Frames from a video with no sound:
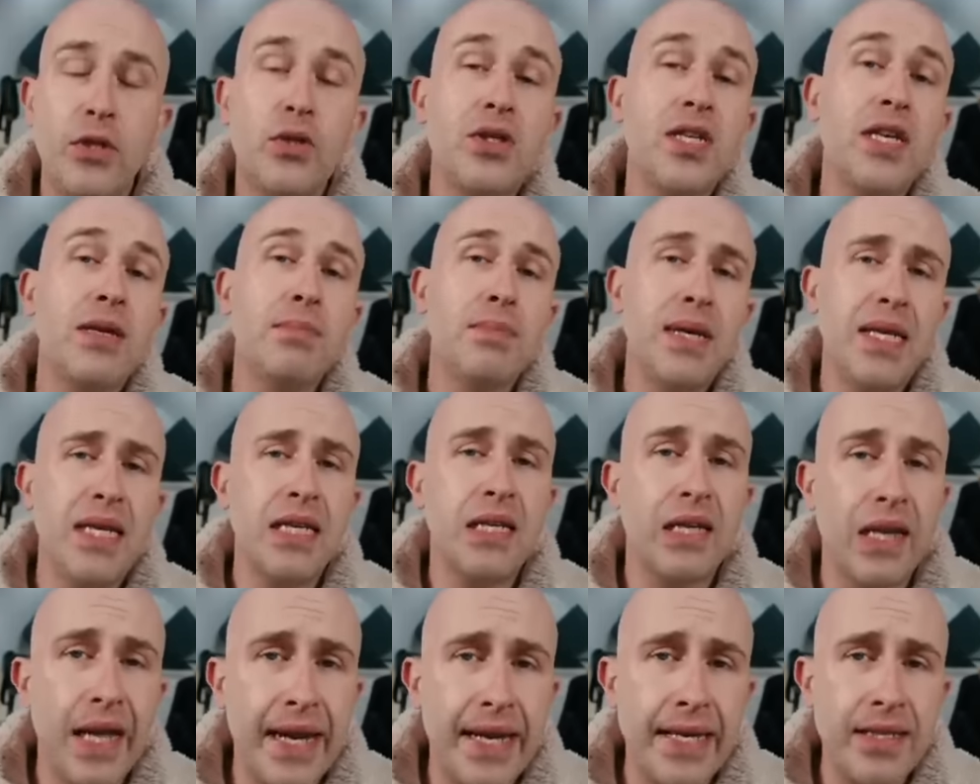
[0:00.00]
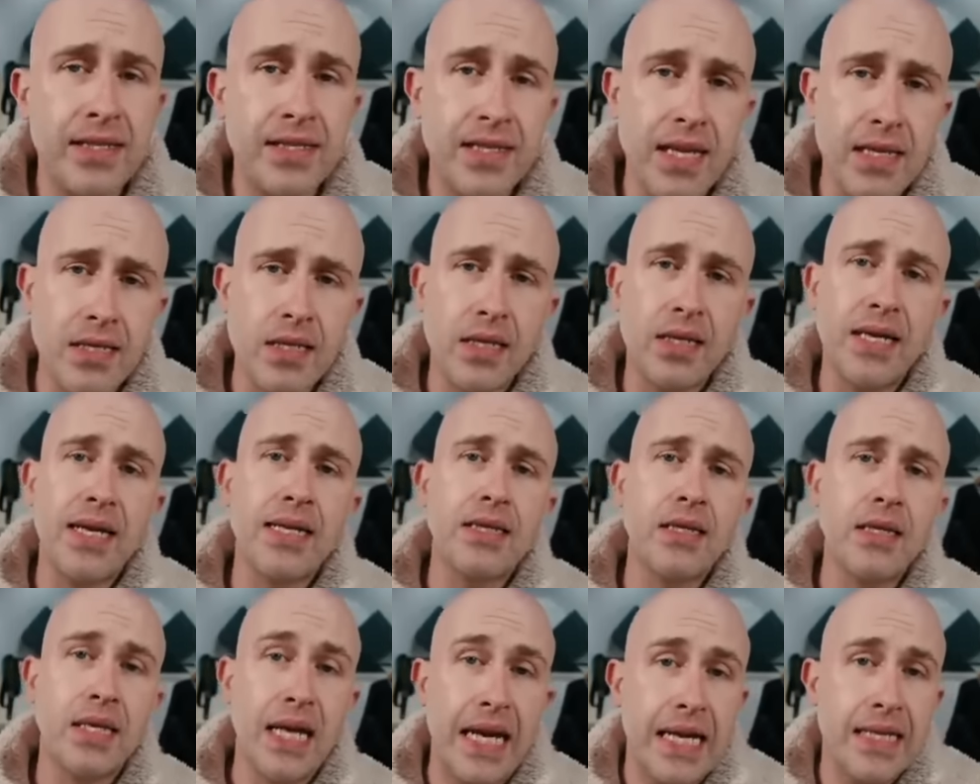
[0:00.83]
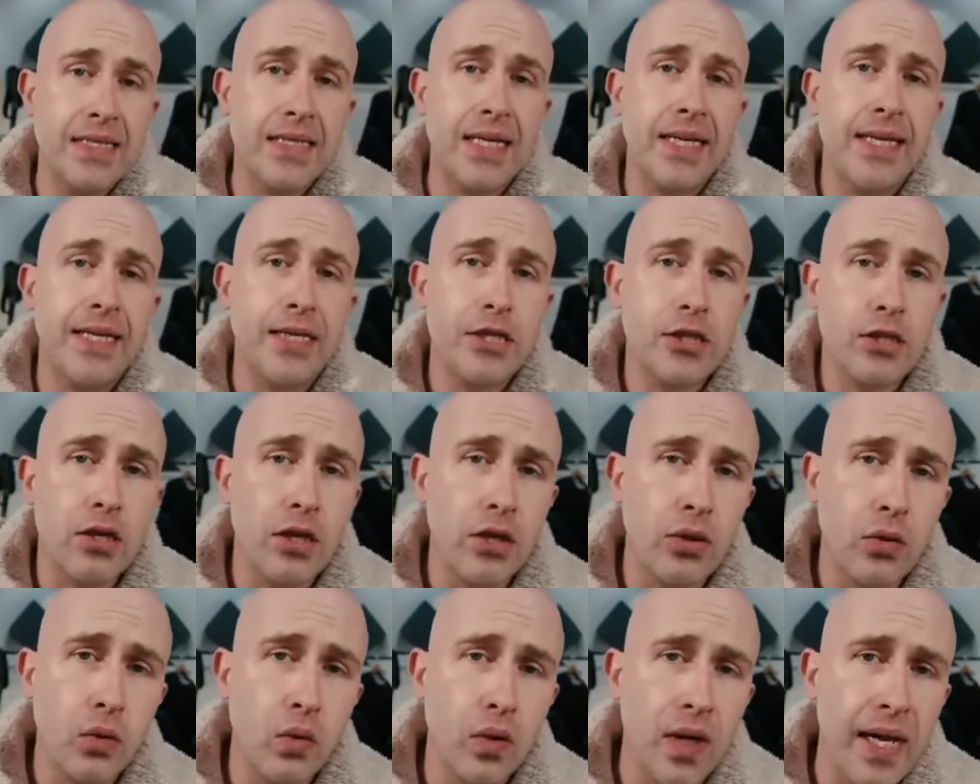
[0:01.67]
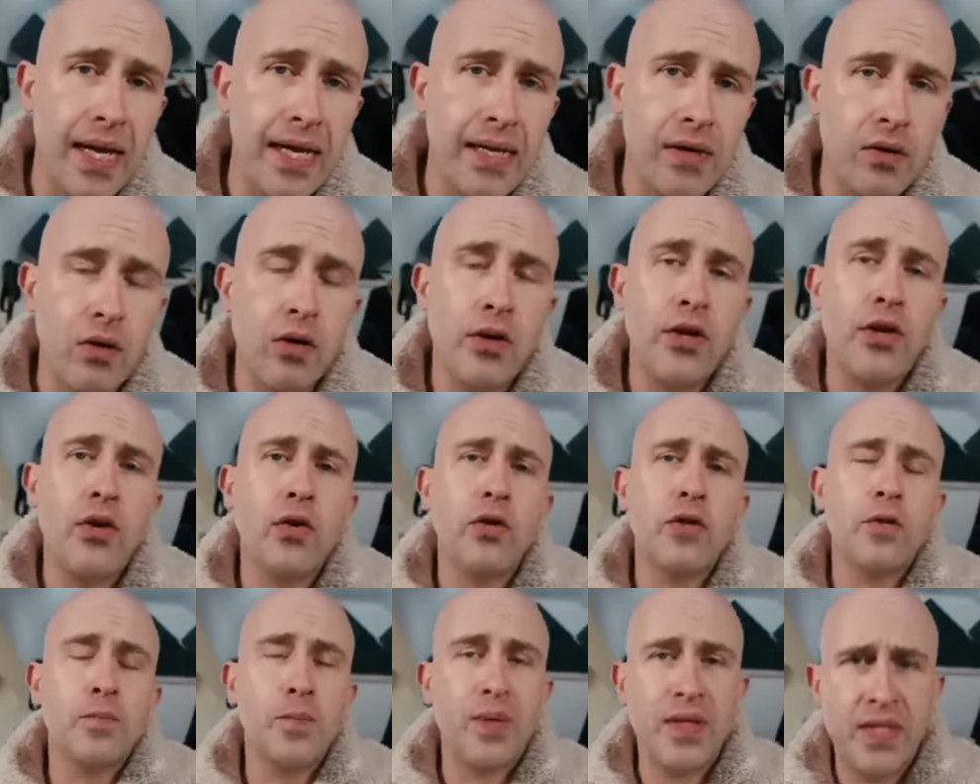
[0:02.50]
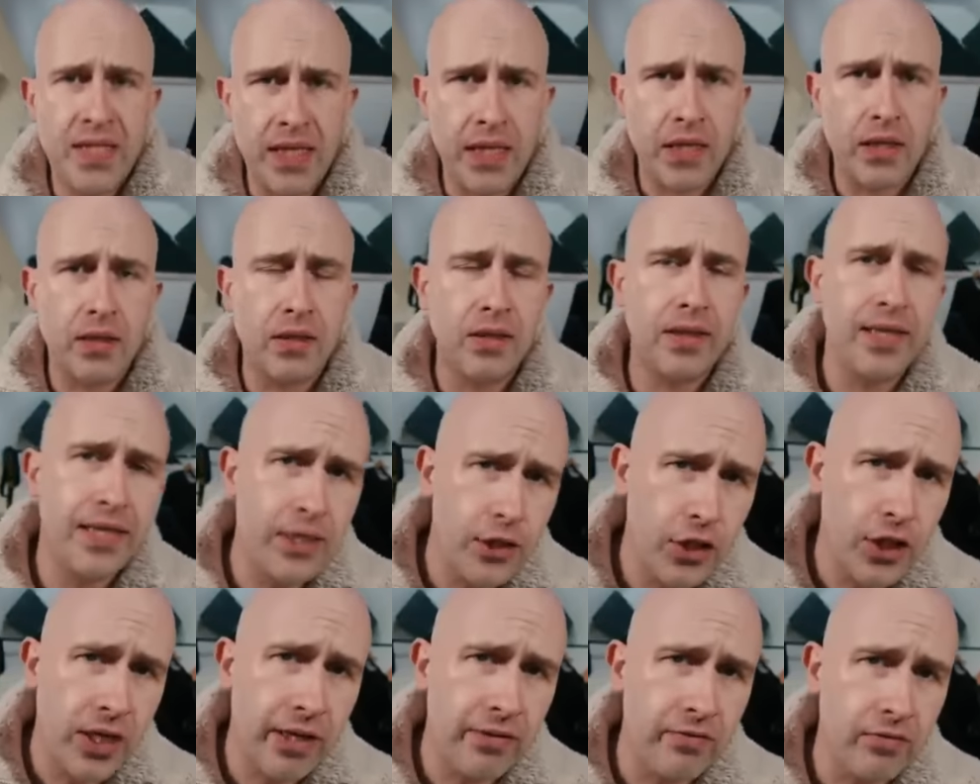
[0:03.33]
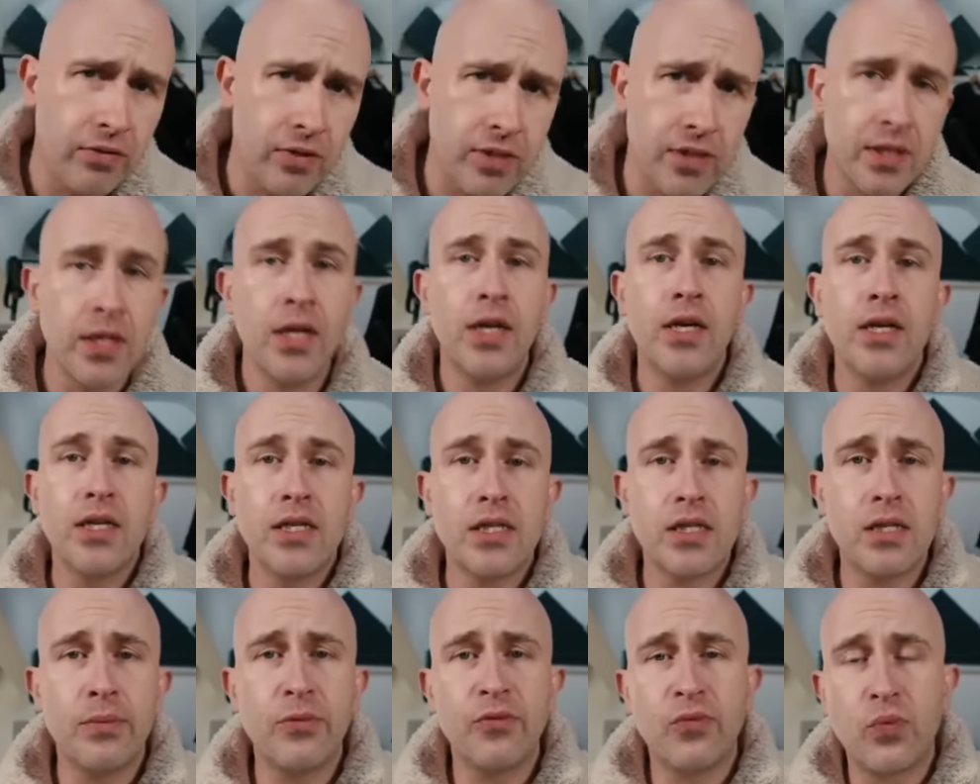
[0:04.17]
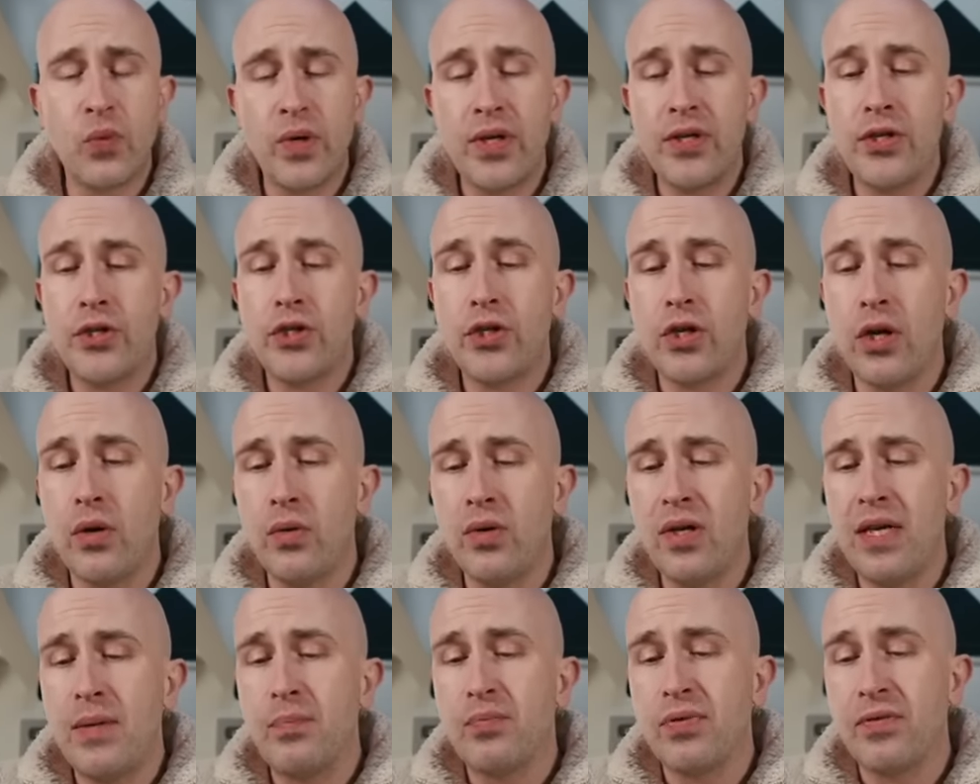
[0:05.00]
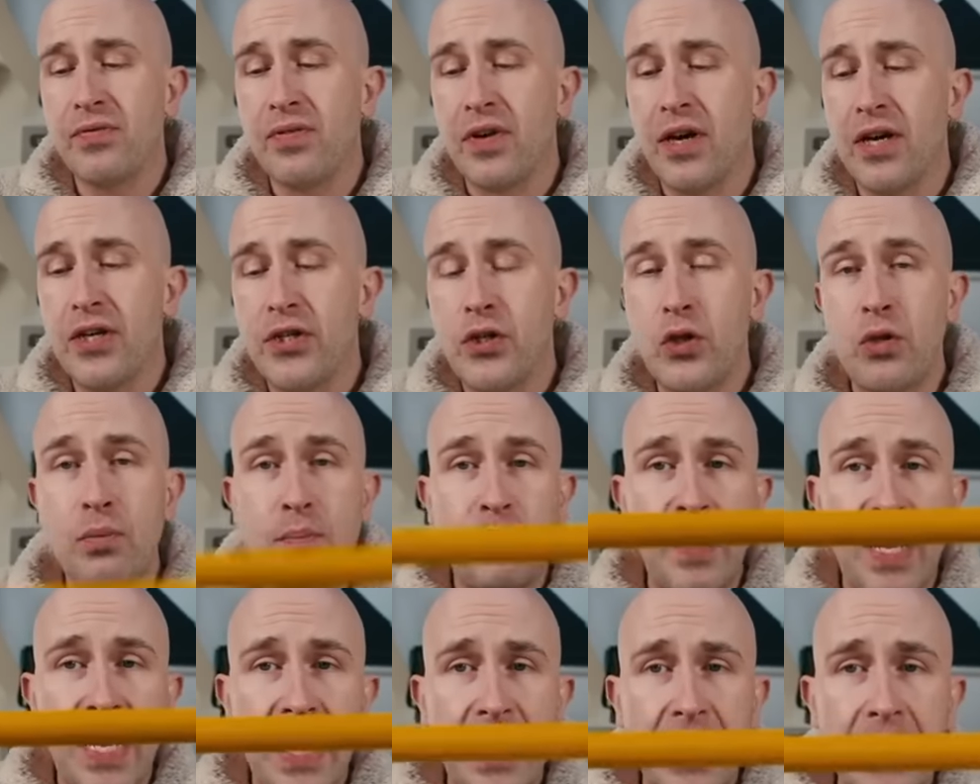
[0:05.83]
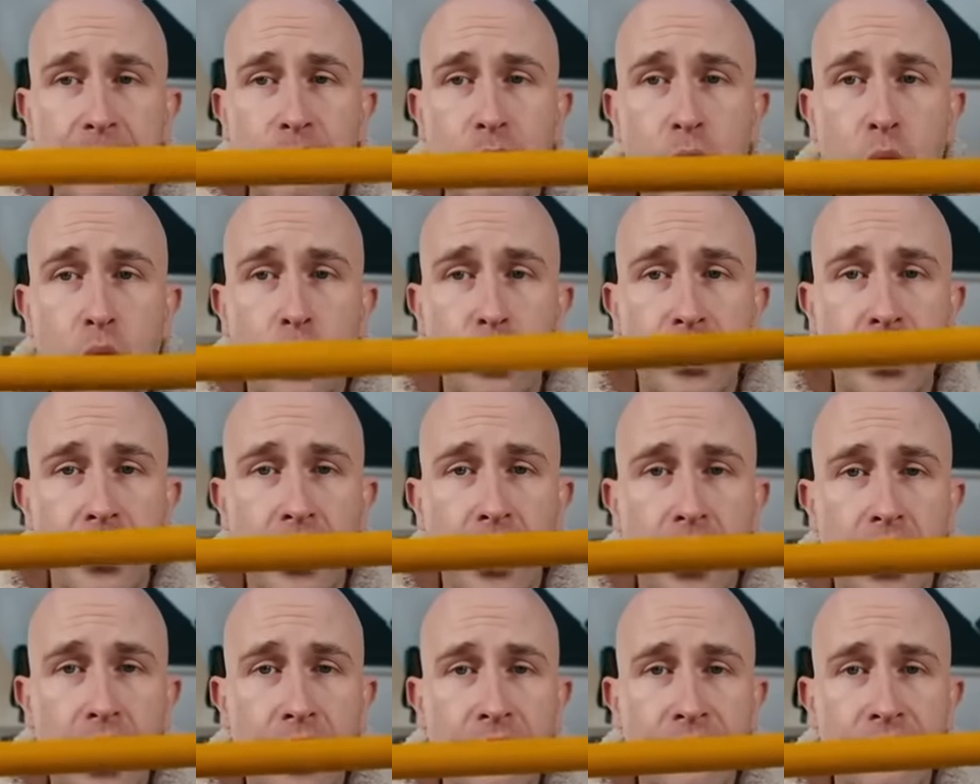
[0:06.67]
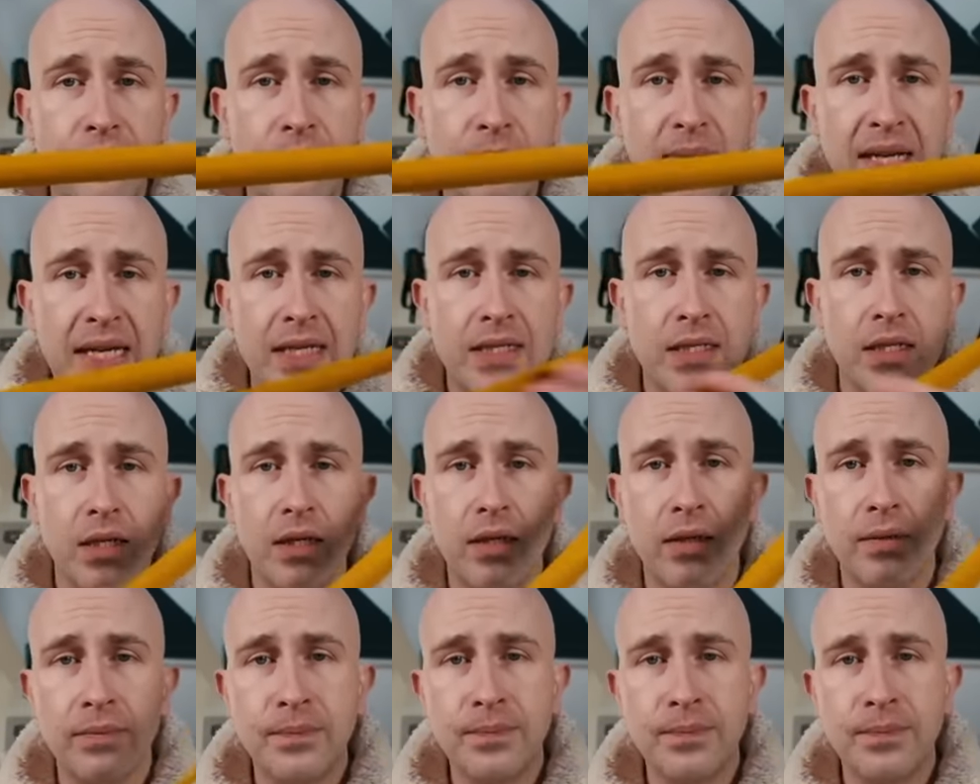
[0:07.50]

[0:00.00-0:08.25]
see, many lanes designated as a cycle lane are not particularly generous, some of which only provide you barely more than half a meter.